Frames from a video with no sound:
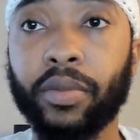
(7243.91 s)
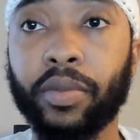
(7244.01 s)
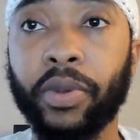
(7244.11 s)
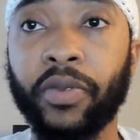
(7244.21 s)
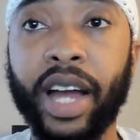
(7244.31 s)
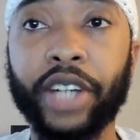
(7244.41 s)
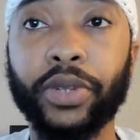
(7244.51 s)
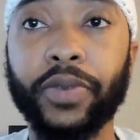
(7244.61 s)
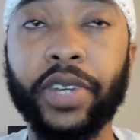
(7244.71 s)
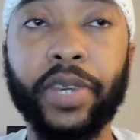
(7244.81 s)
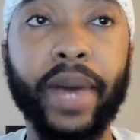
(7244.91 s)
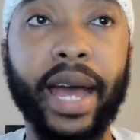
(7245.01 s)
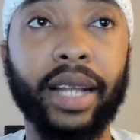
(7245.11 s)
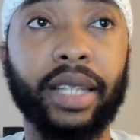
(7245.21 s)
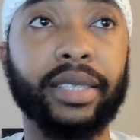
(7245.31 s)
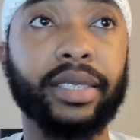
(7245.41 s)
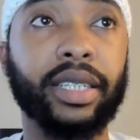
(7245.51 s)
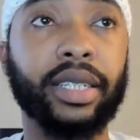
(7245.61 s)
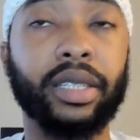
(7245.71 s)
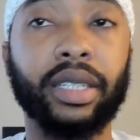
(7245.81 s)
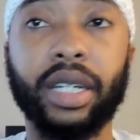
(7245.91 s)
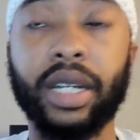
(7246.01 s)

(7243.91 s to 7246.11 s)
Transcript: Provide your feedback. Let's see it.